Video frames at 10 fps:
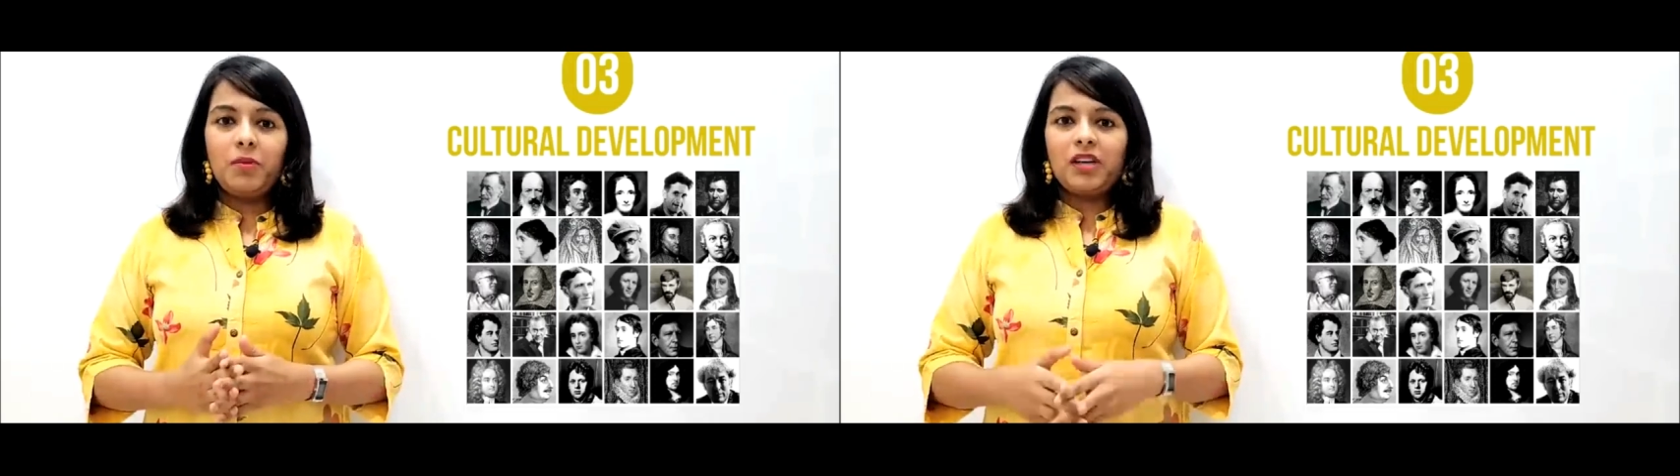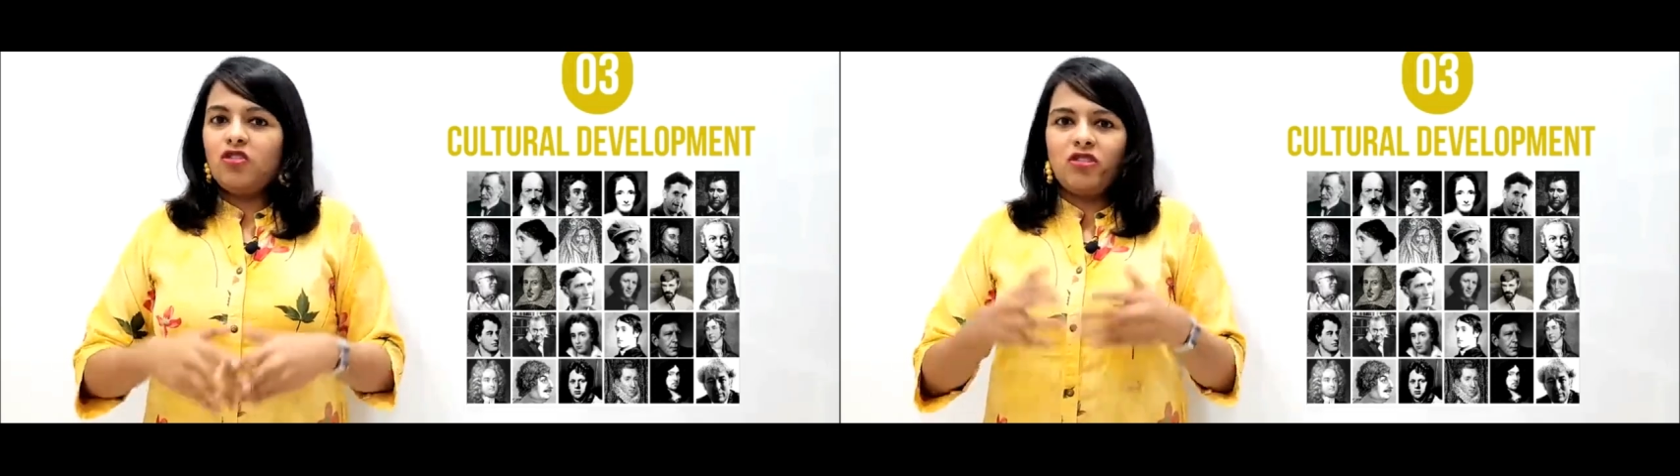
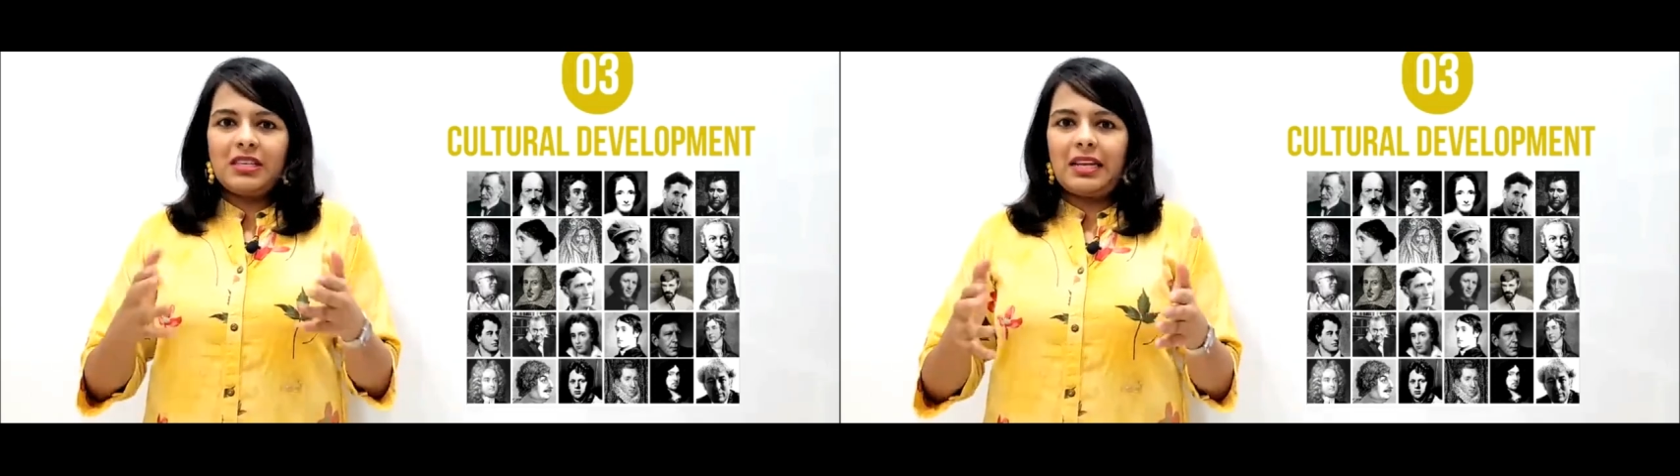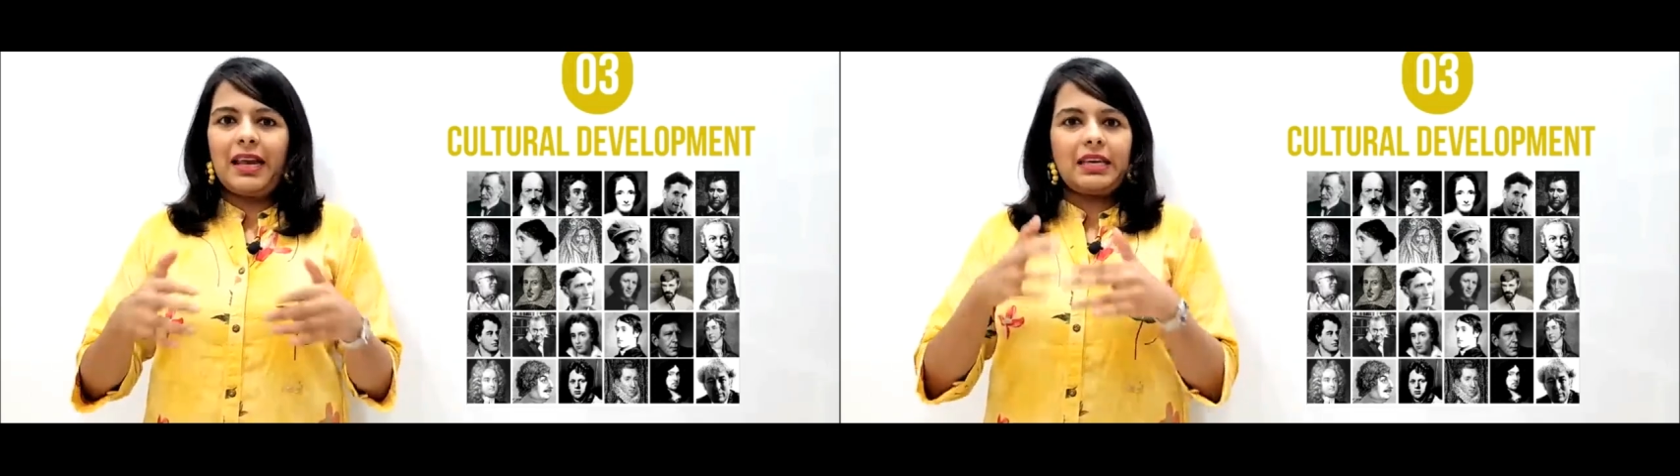Because
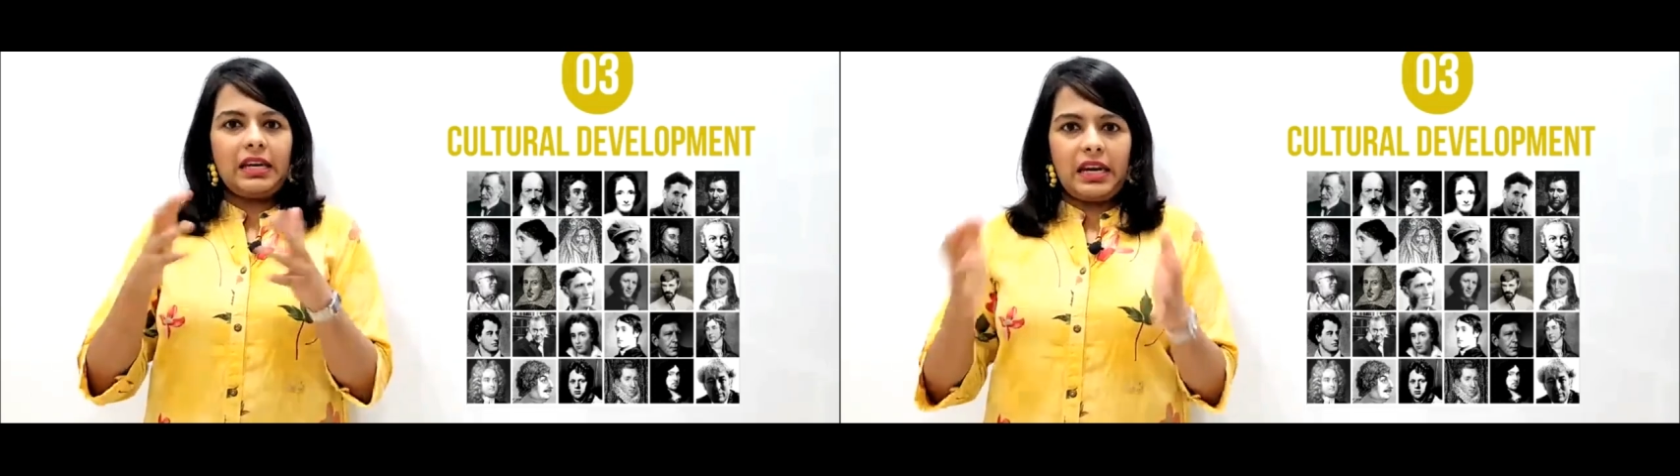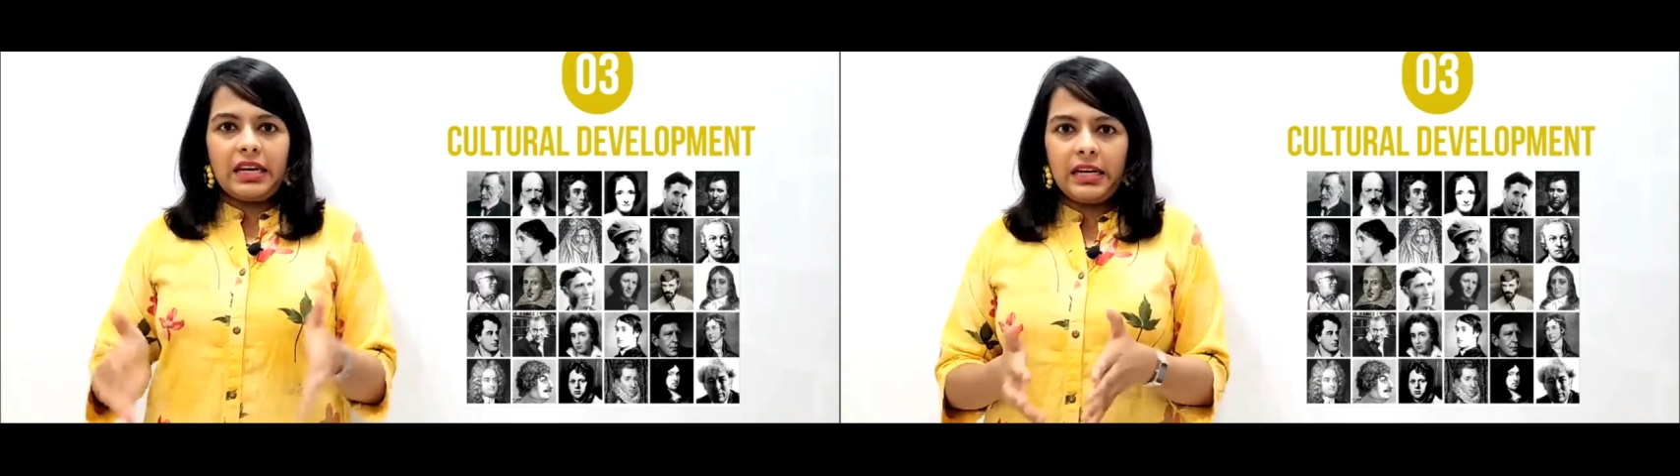just like
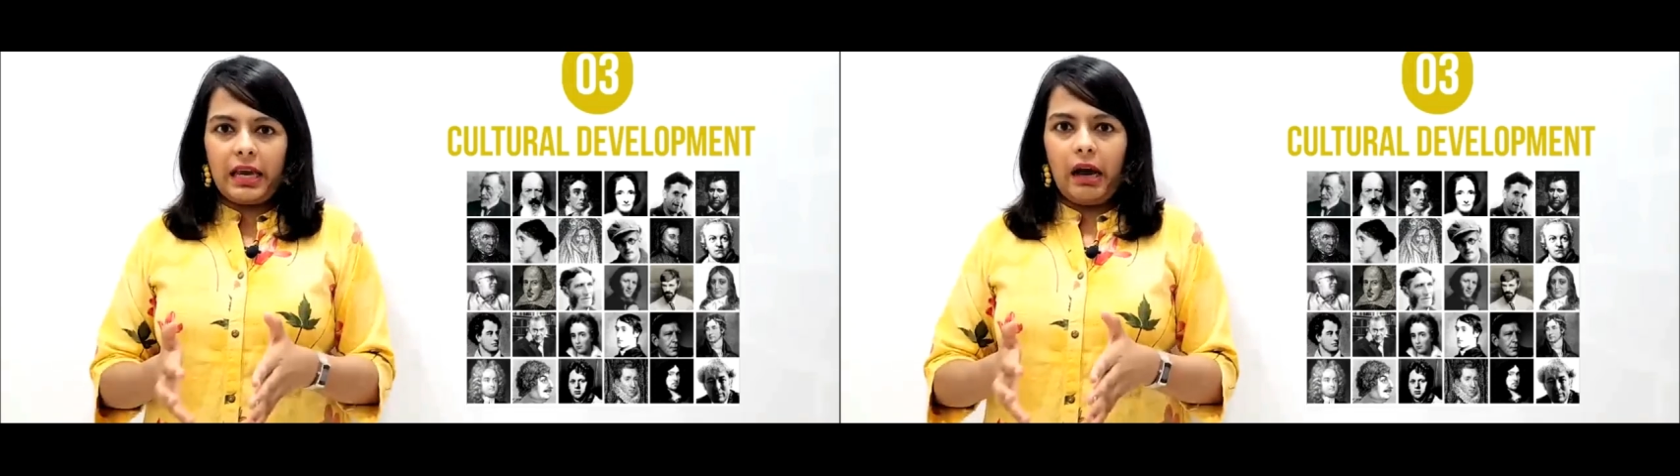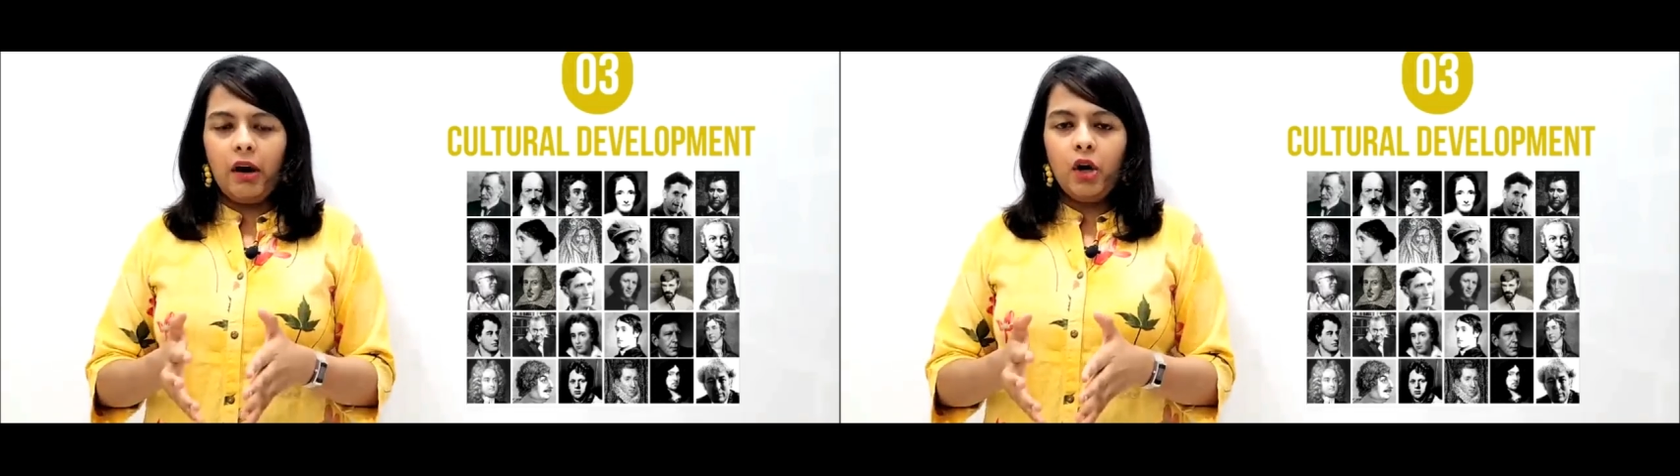in
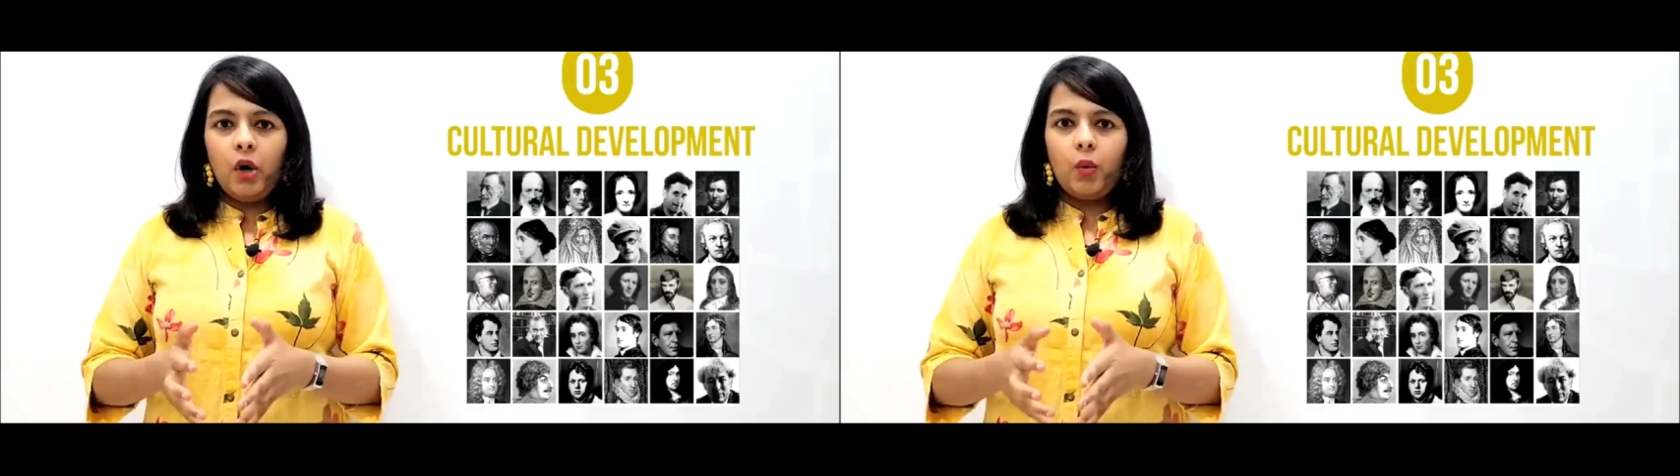India,